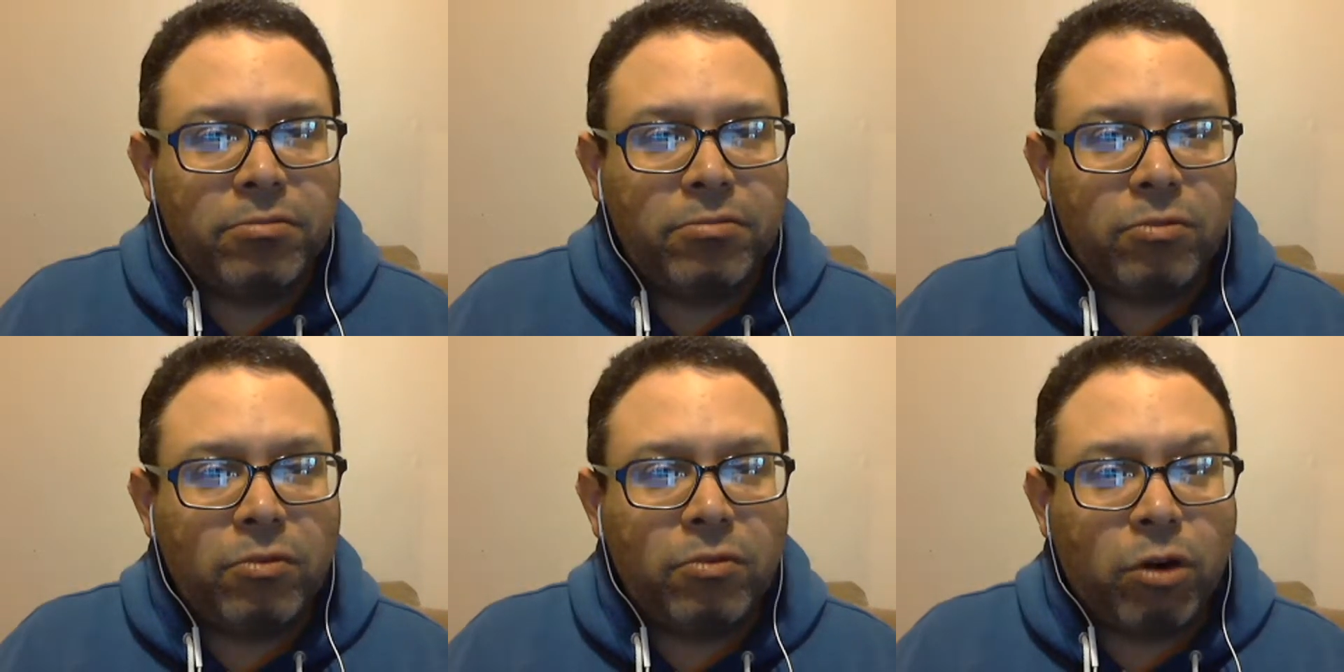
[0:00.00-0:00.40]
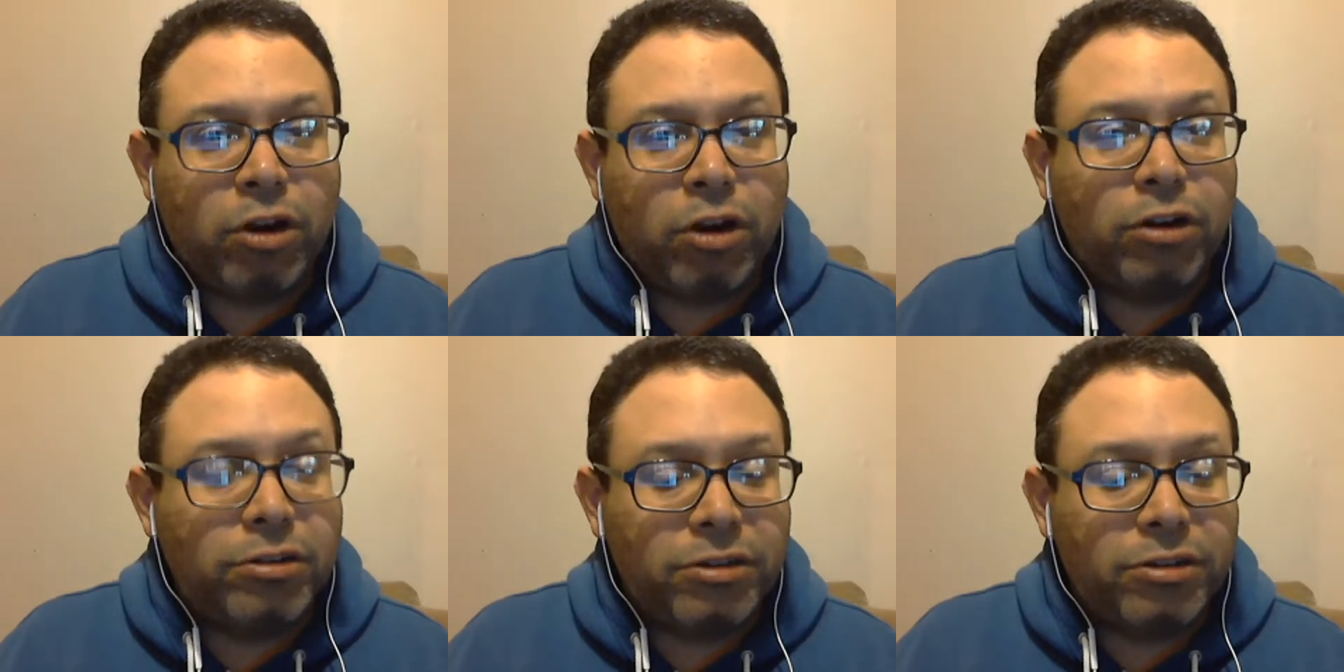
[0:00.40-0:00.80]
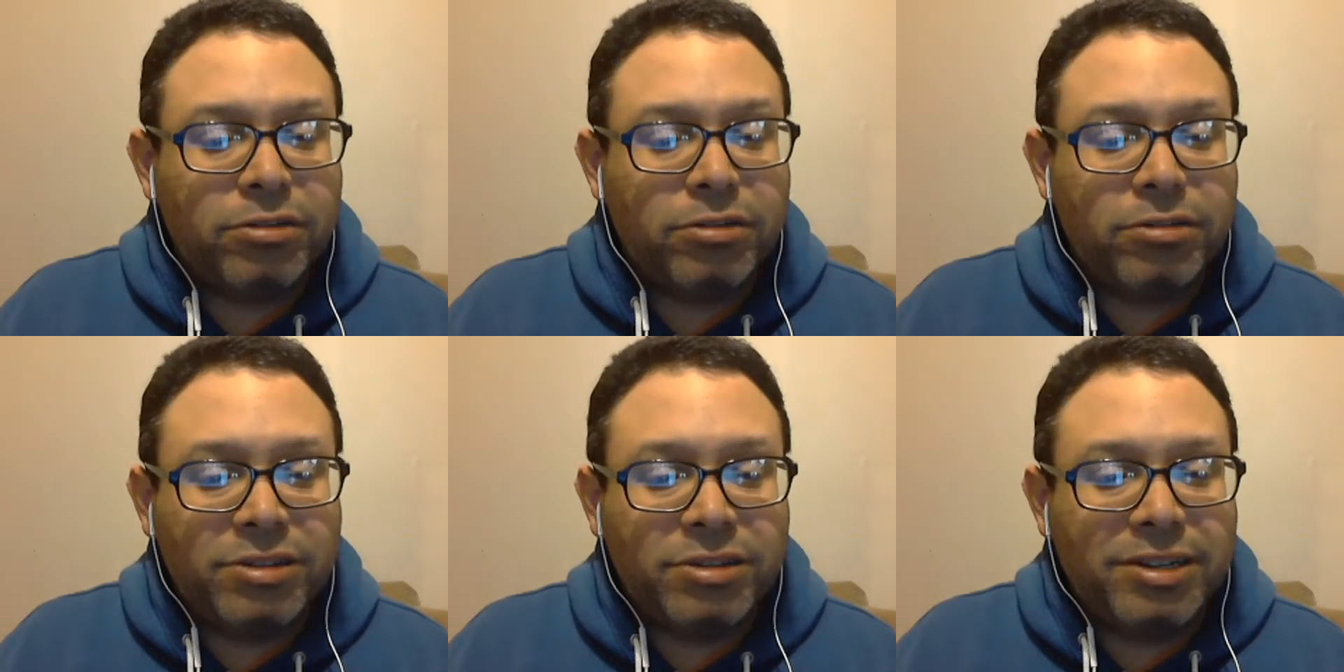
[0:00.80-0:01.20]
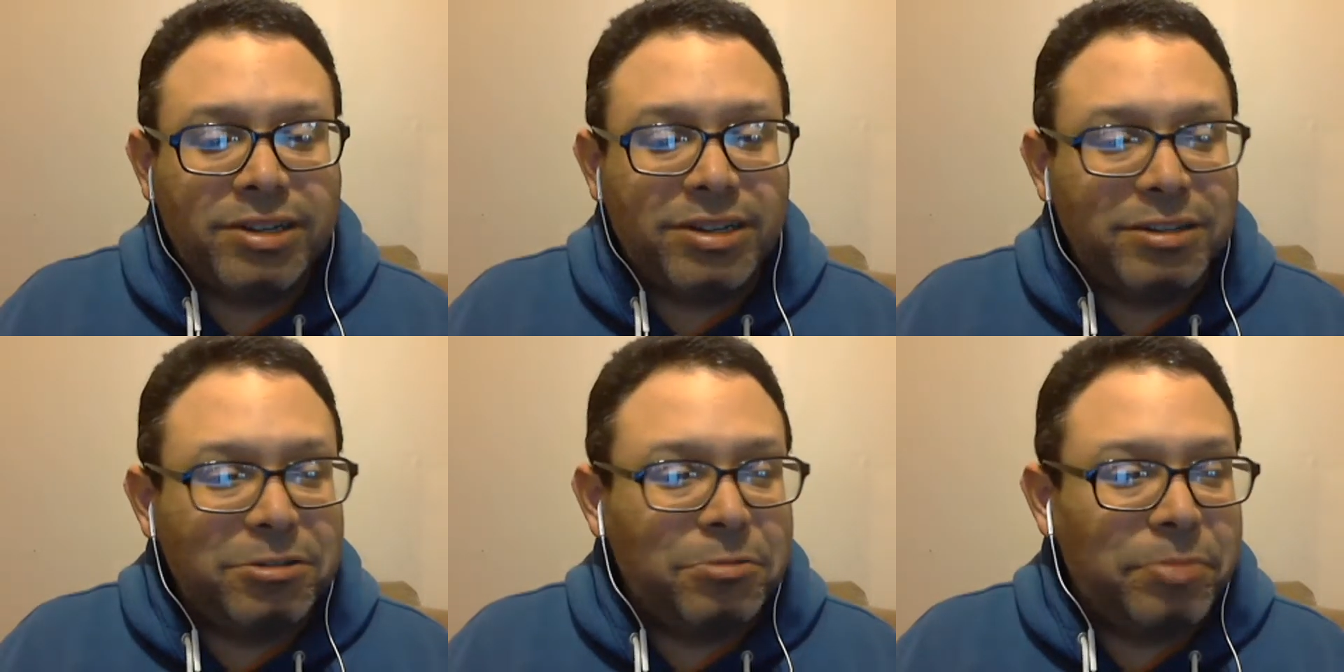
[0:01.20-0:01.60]
workers
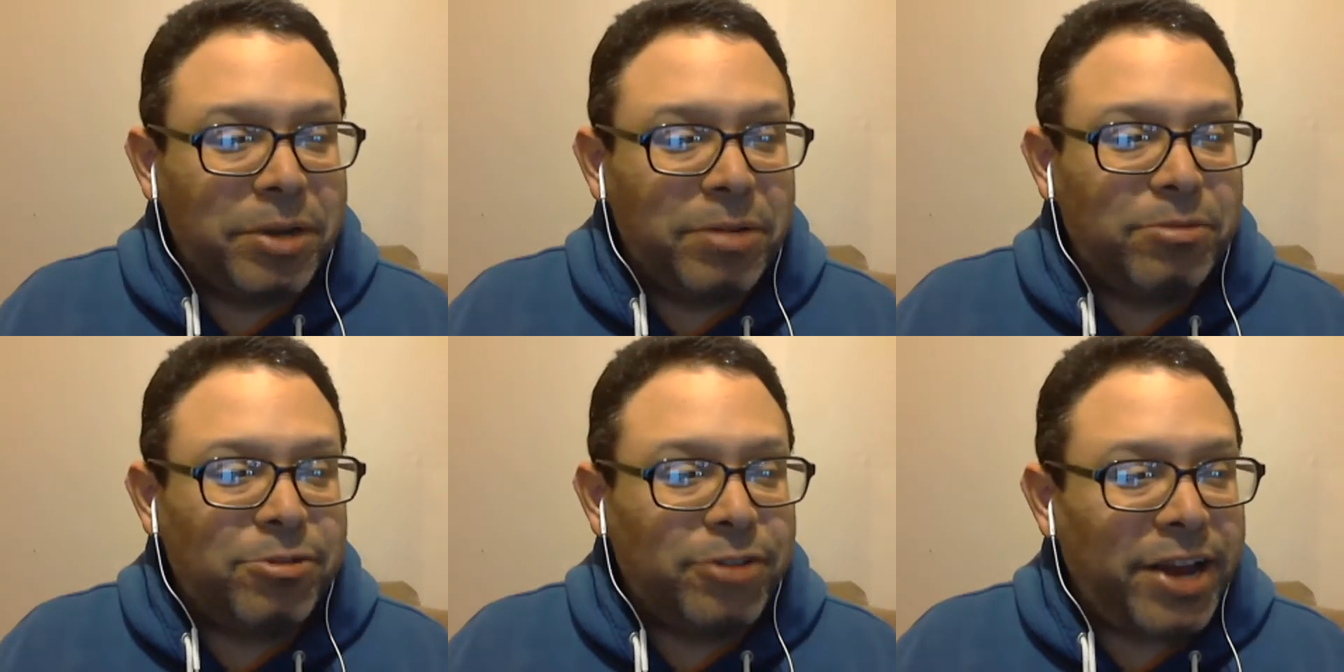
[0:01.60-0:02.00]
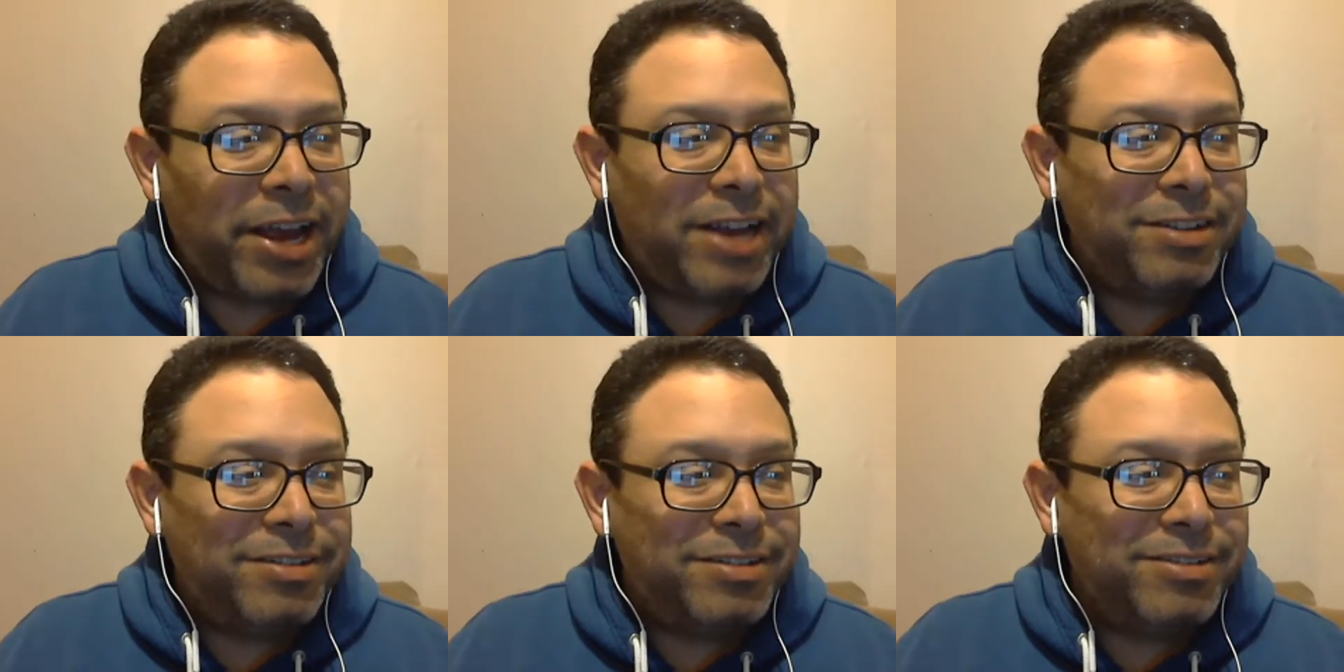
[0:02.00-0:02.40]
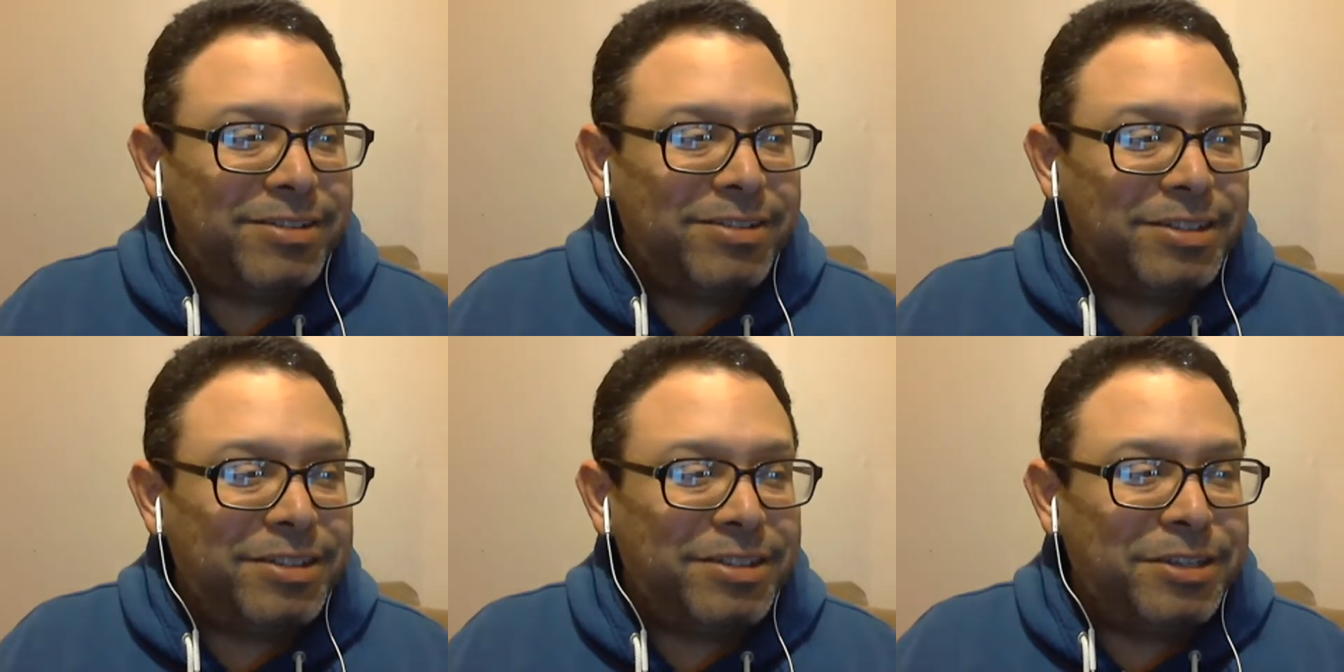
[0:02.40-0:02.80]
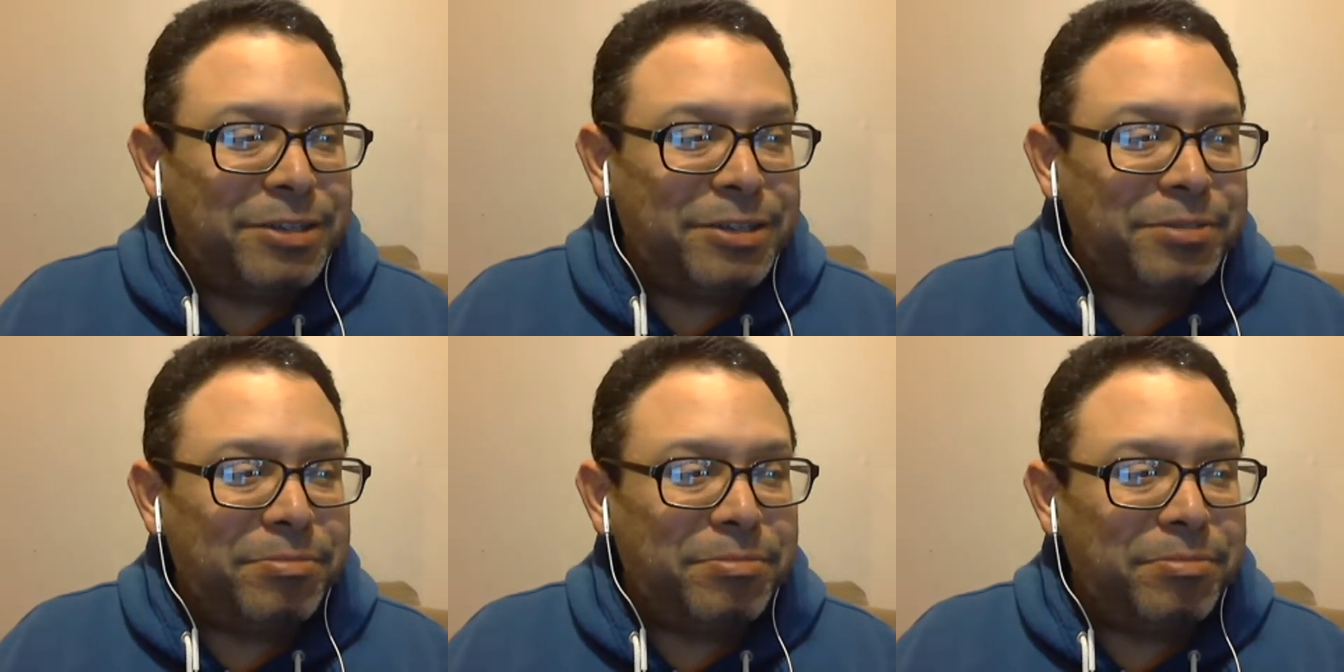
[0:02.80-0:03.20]
who pick up trash
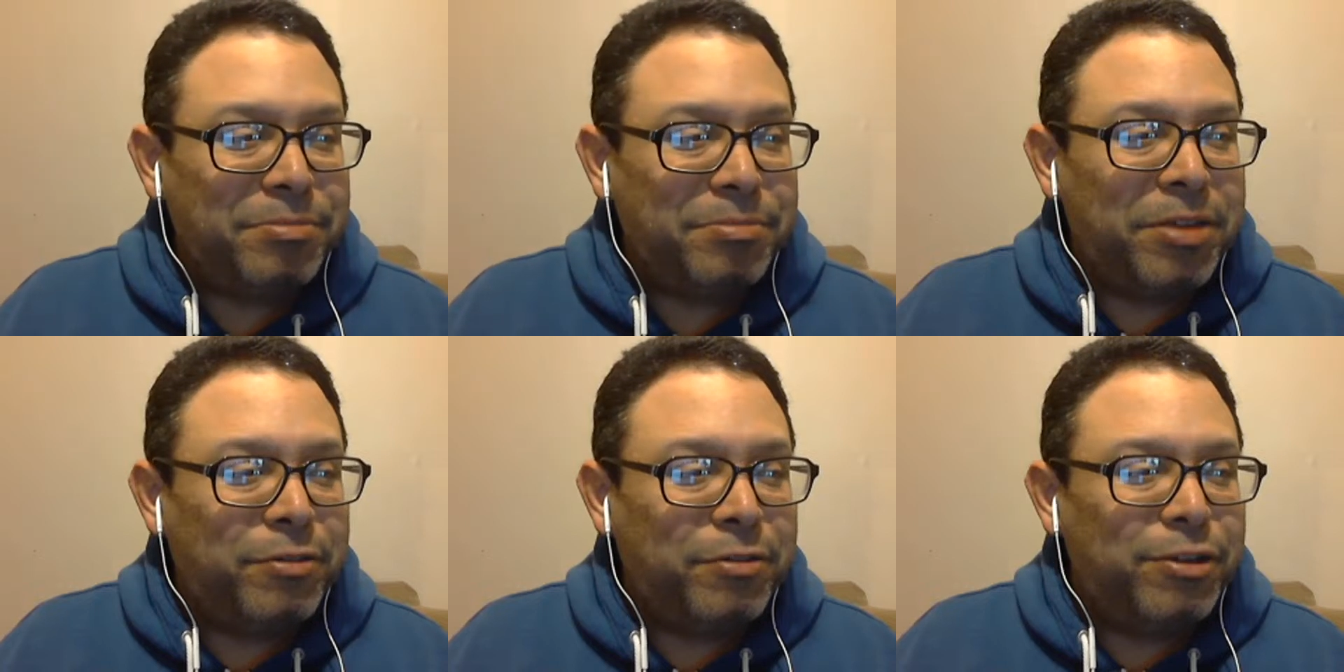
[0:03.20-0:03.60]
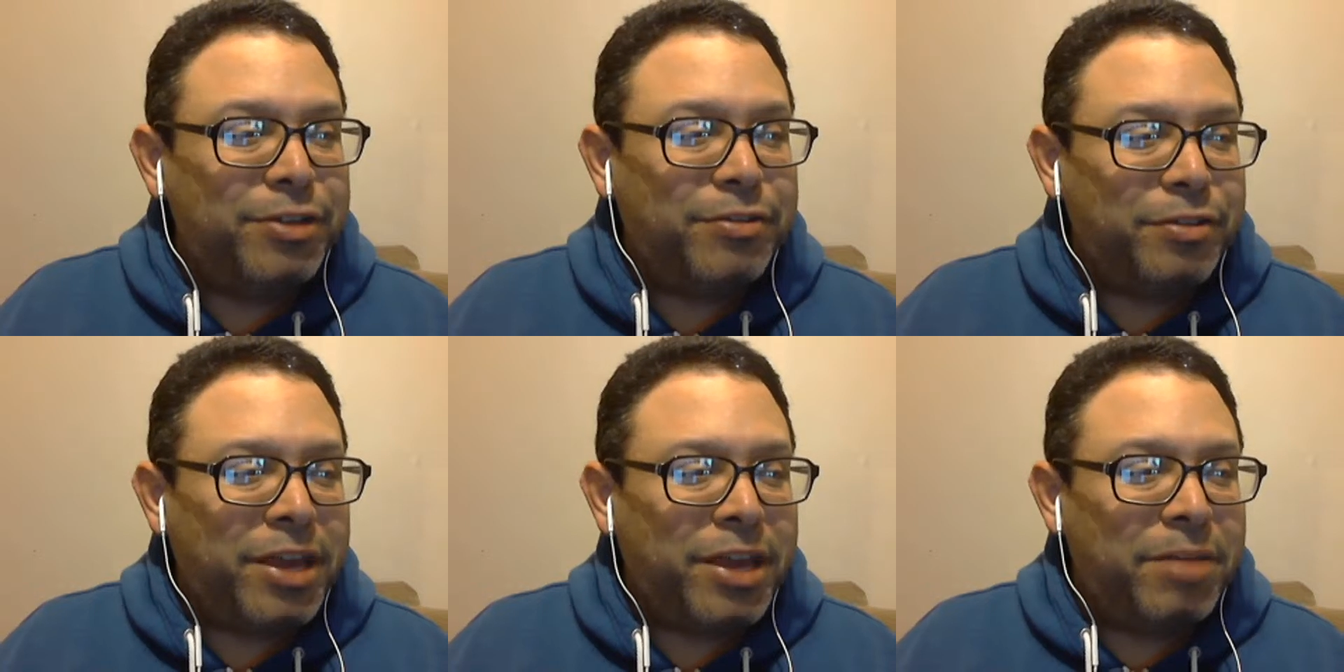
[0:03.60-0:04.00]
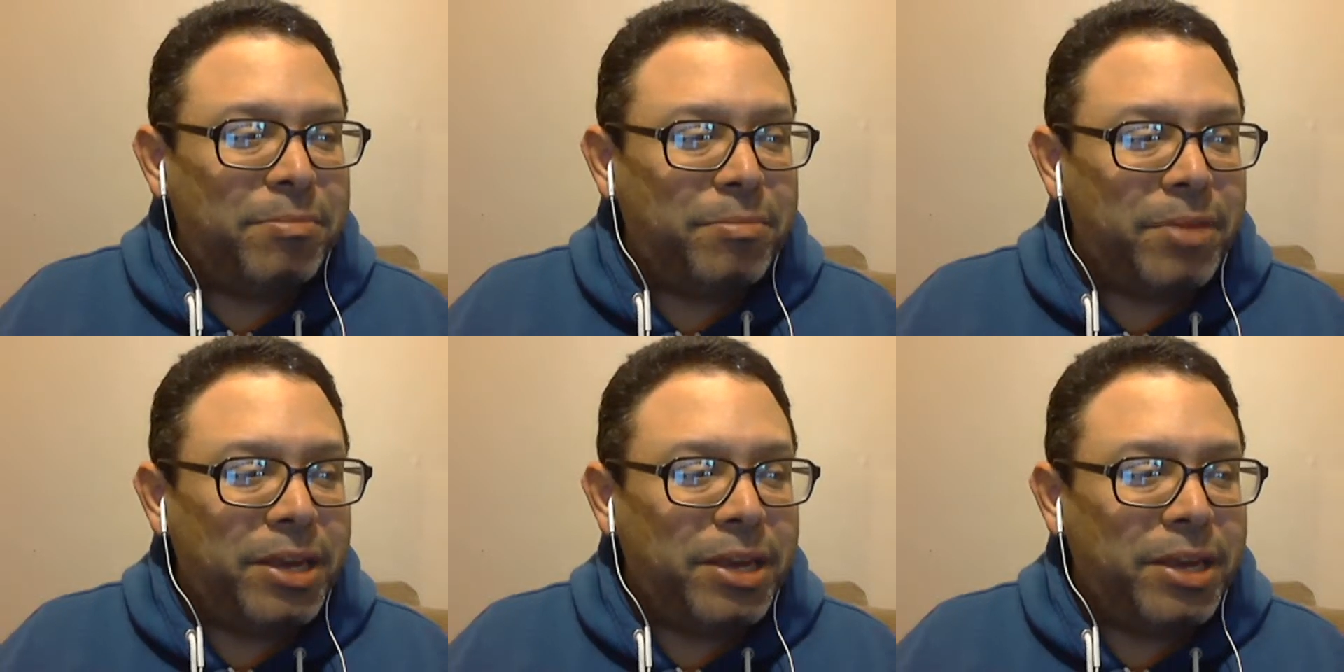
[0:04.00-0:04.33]
to be a voice for them,